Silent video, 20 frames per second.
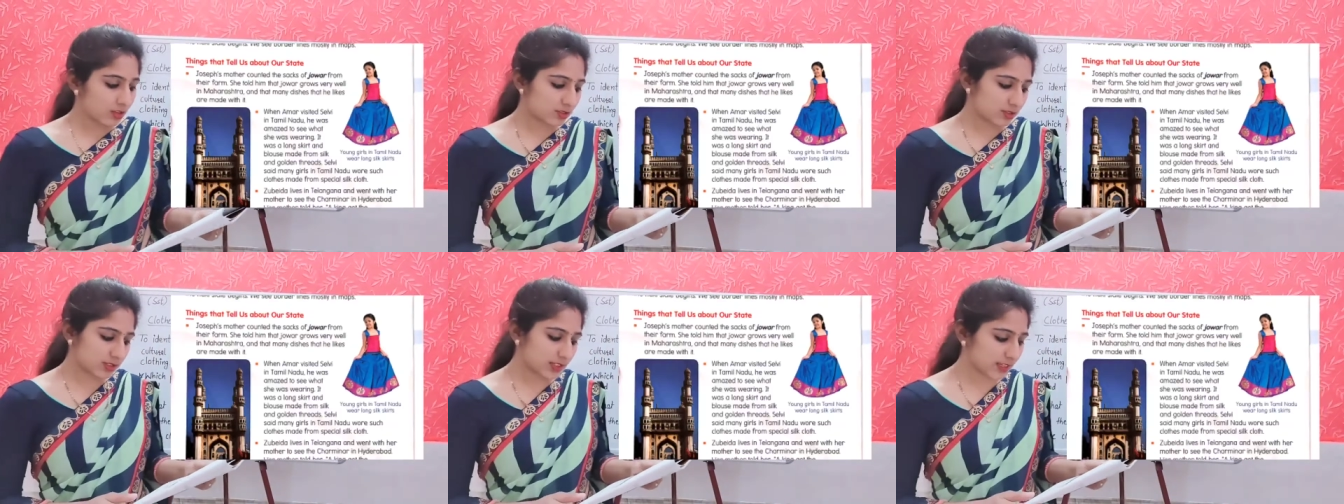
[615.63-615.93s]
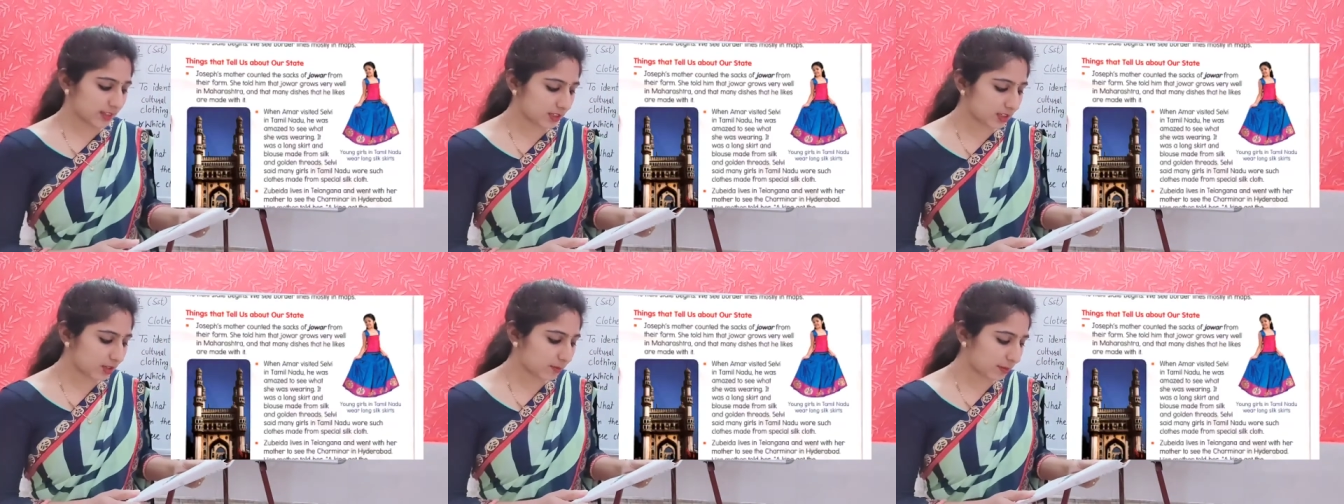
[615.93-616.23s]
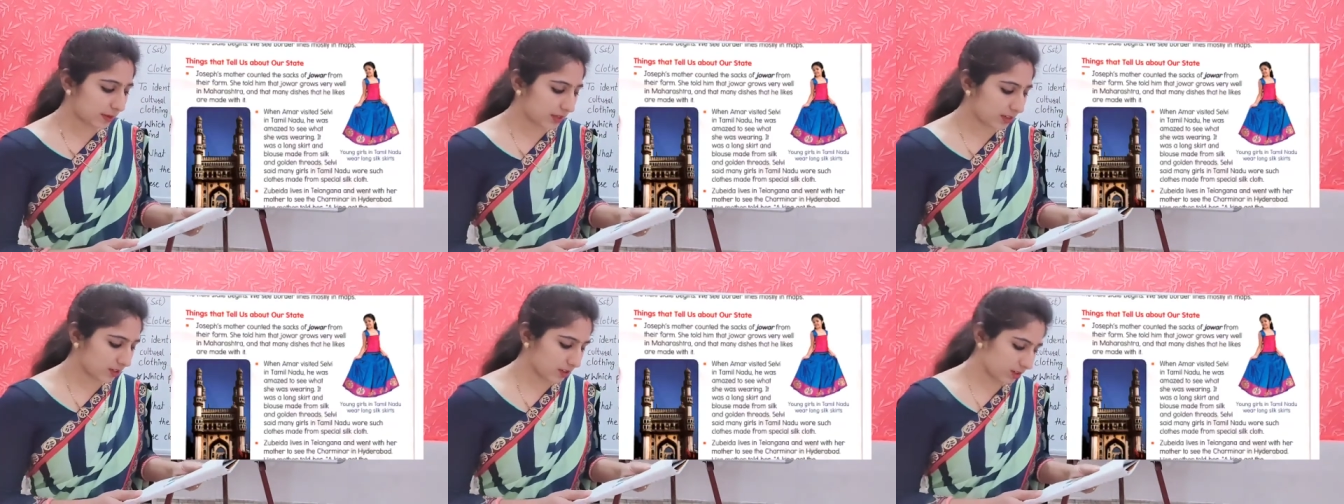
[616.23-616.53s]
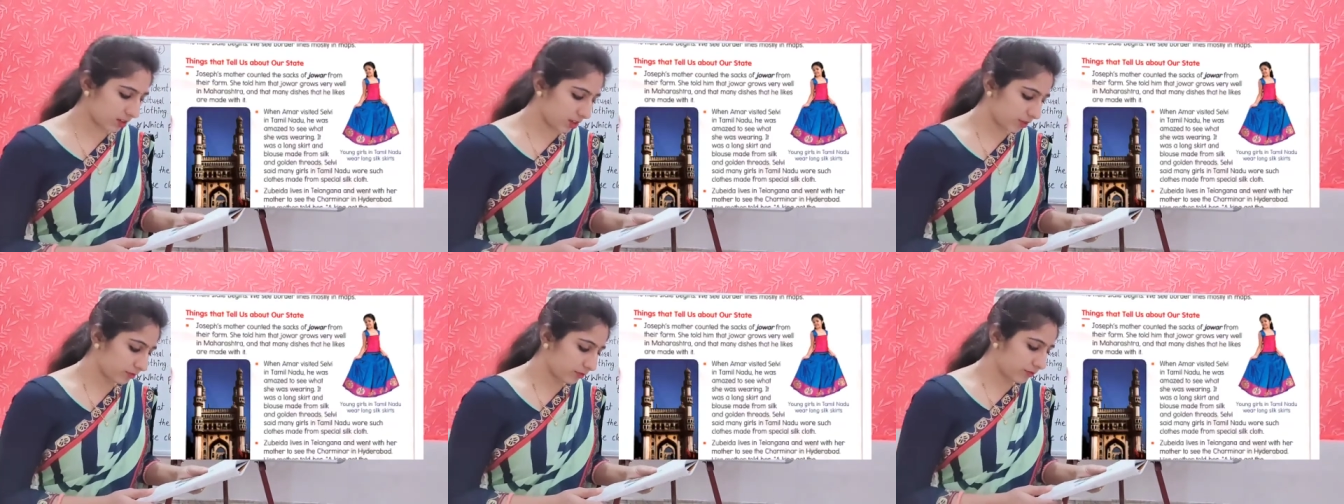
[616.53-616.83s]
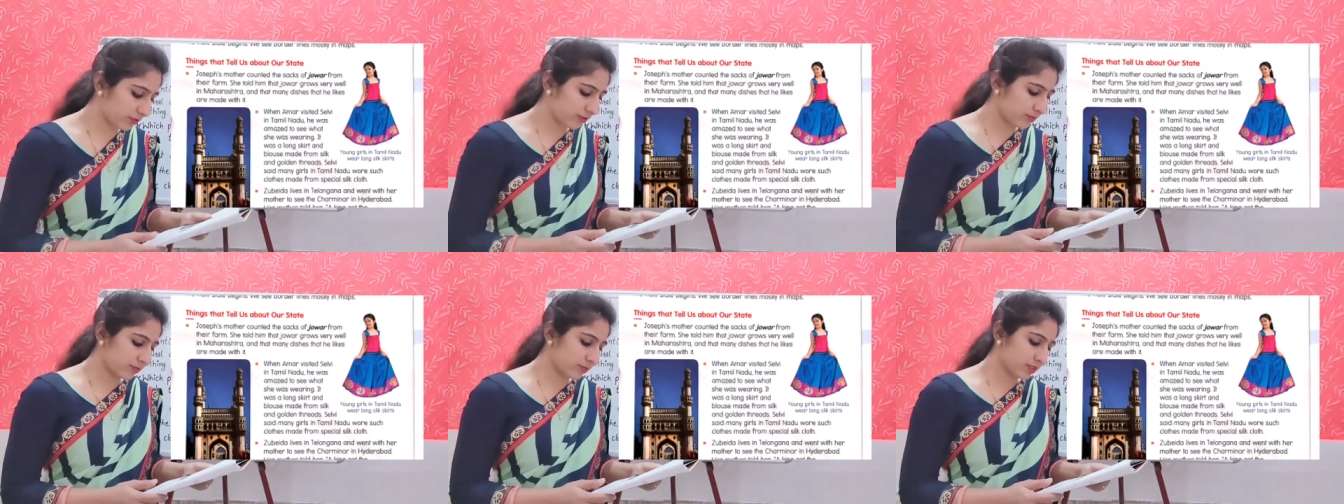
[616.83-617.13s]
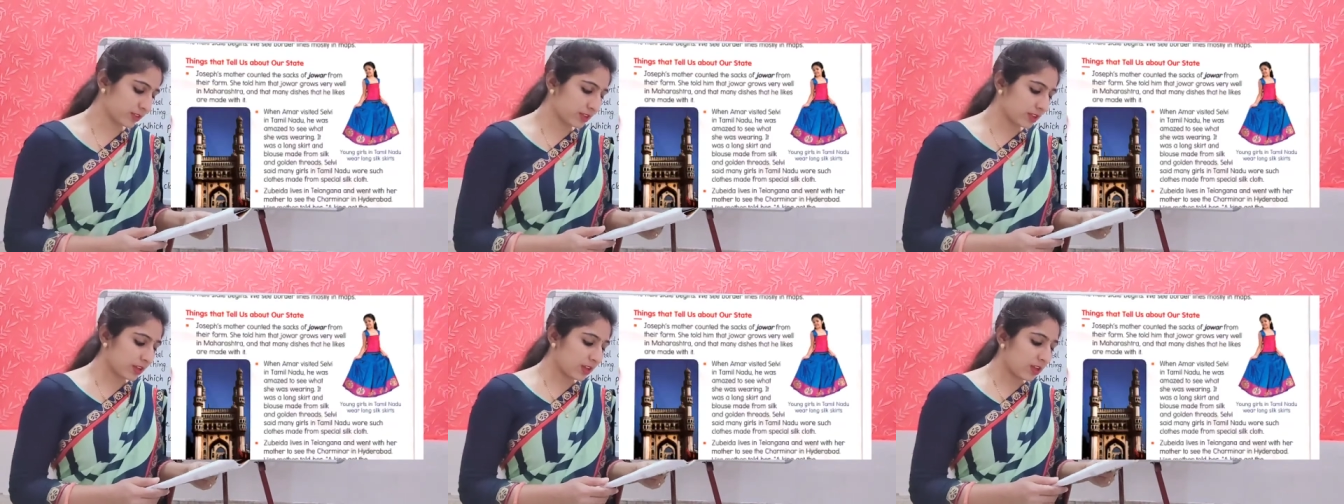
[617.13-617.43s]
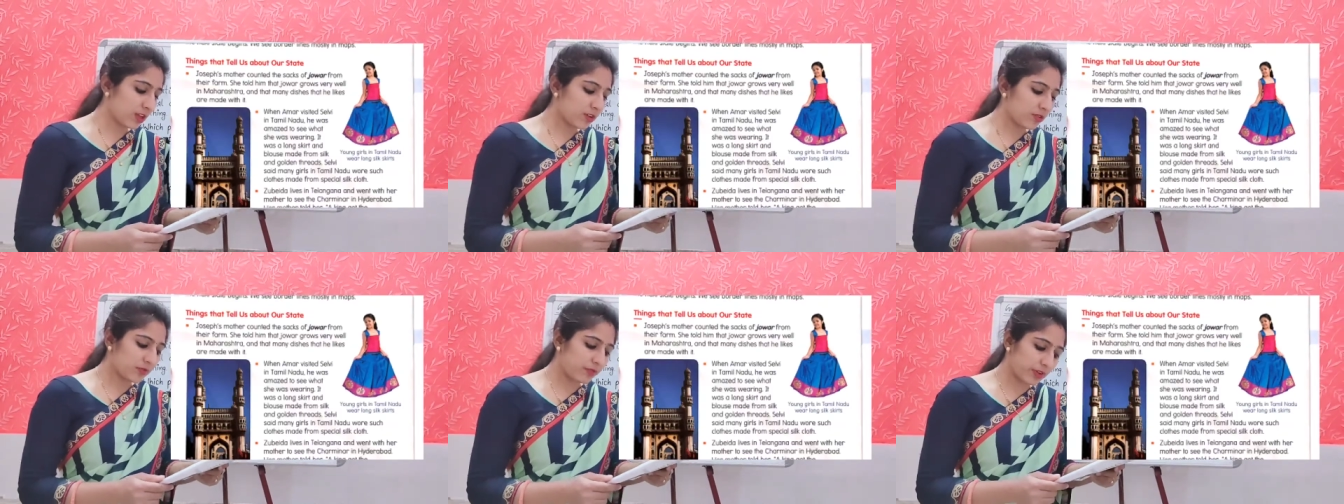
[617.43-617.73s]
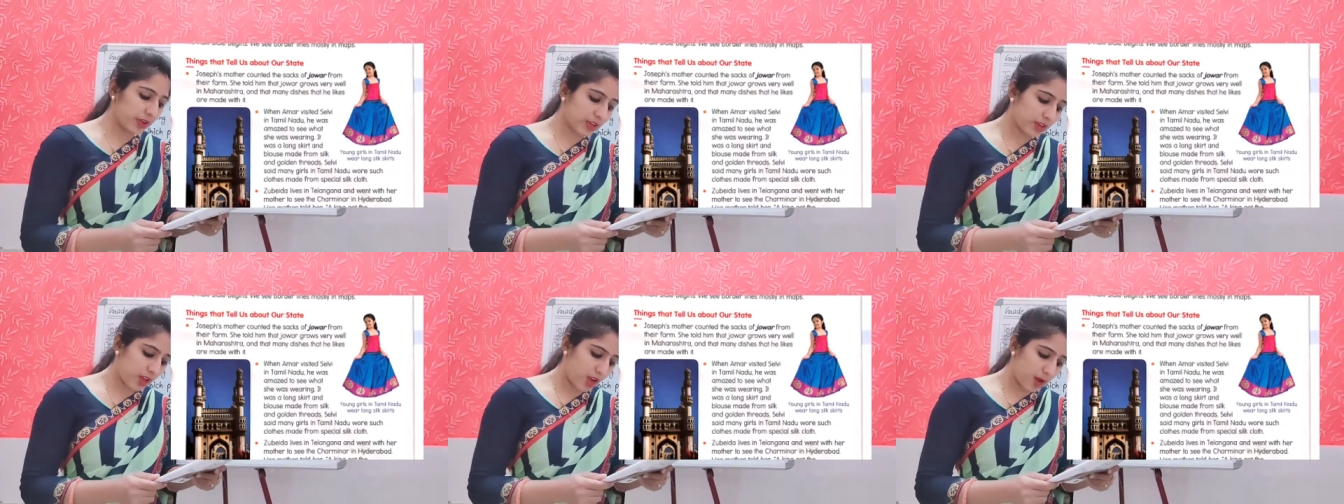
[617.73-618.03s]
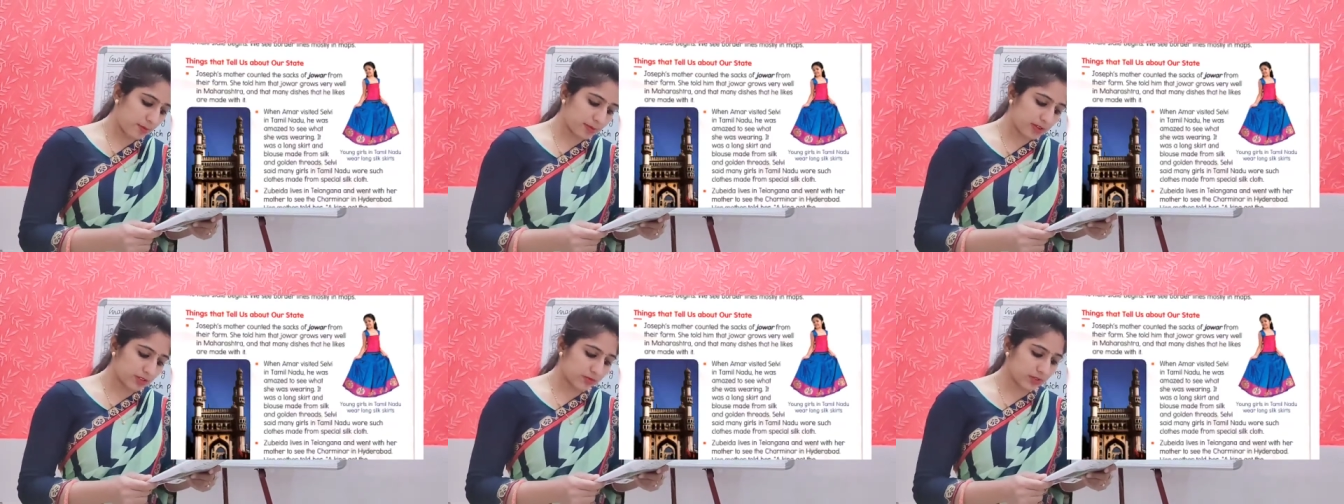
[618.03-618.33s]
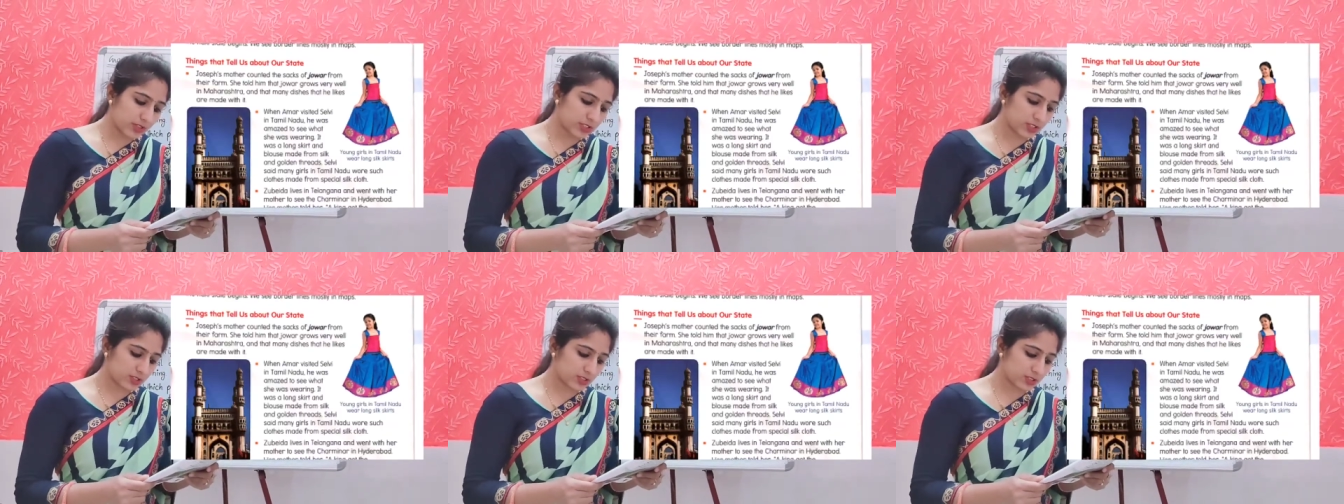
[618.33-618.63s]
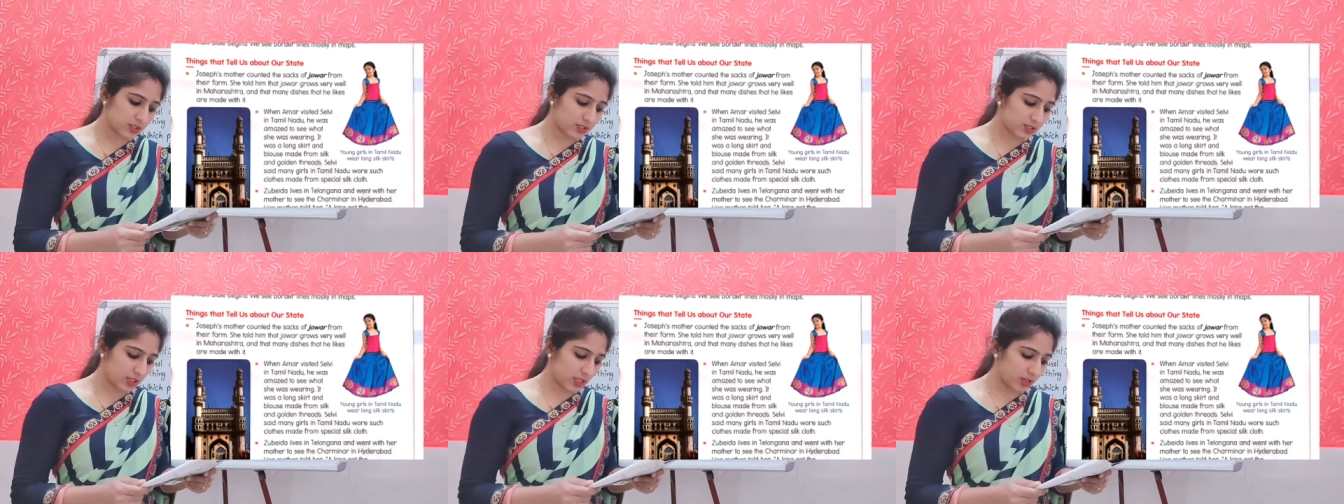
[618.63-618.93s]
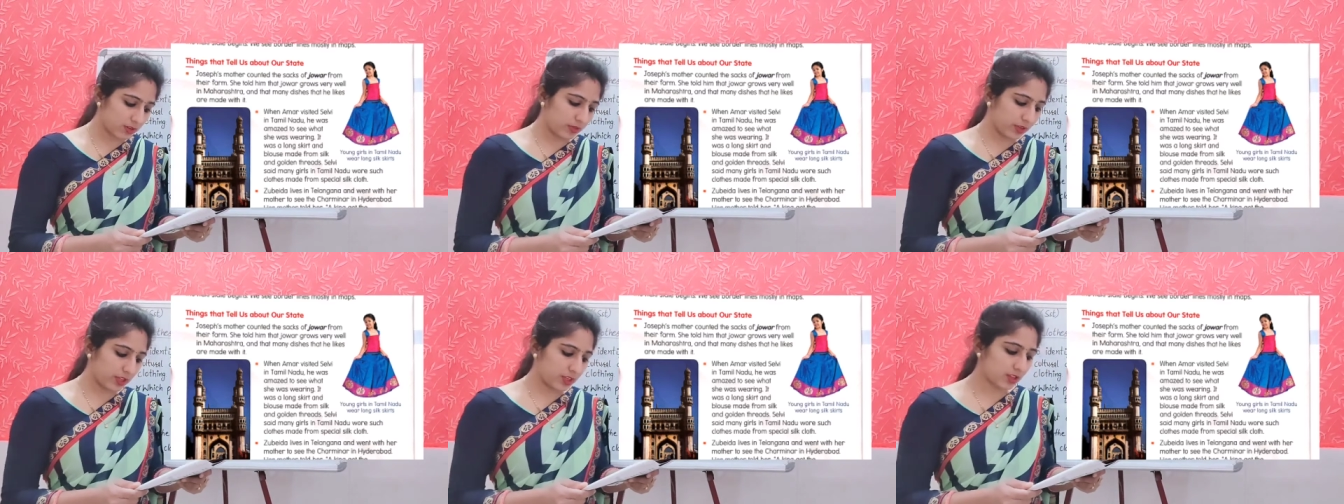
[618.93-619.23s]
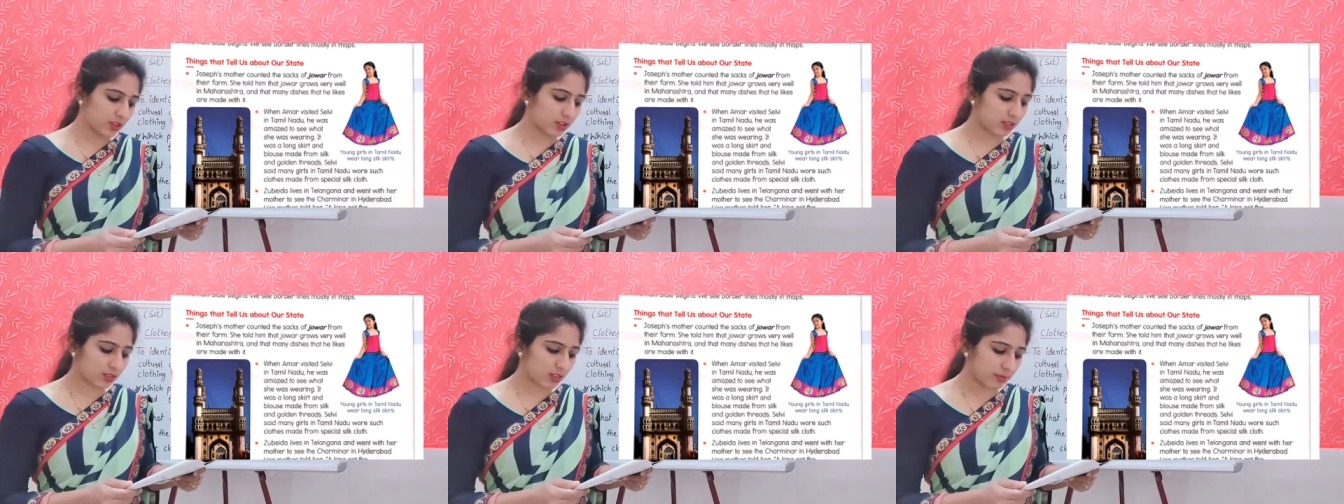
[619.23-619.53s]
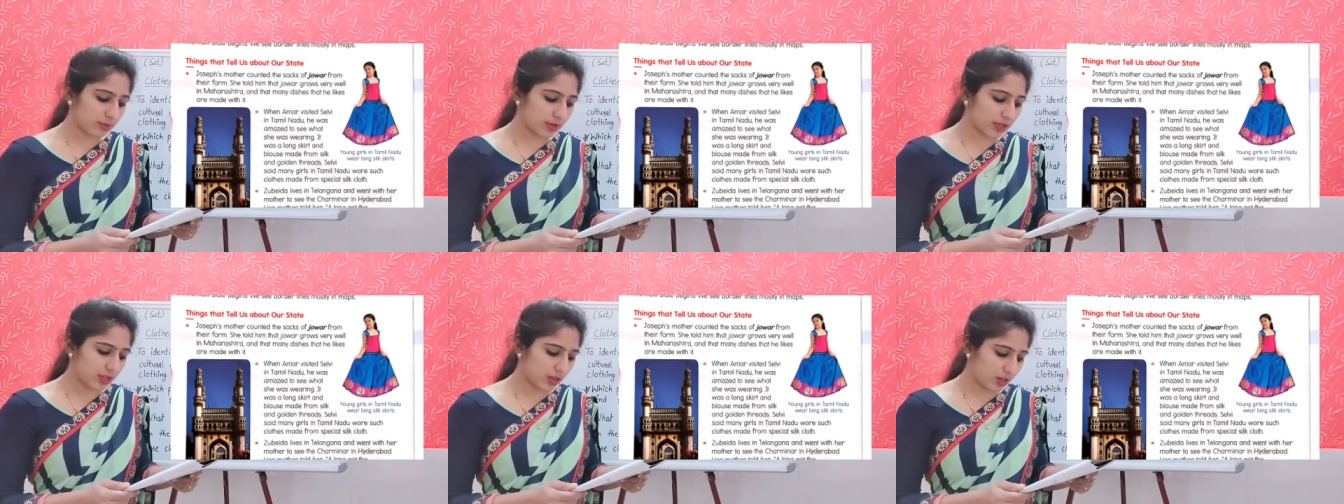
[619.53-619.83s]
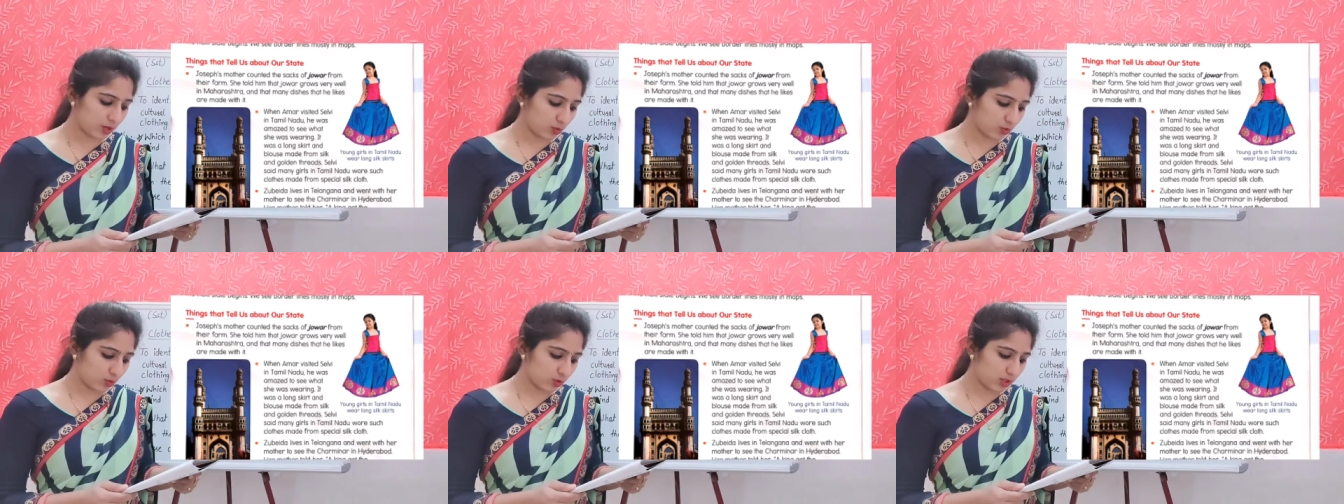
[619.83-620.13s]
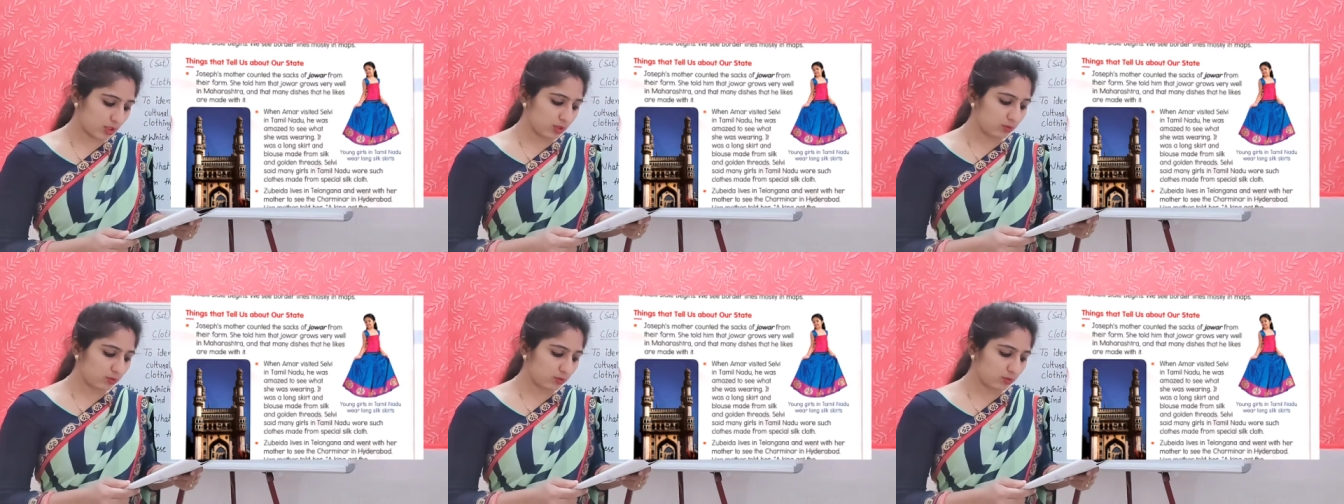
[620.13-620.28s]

Second paragraph. When Amar visited Selvi in Tamil Nadu,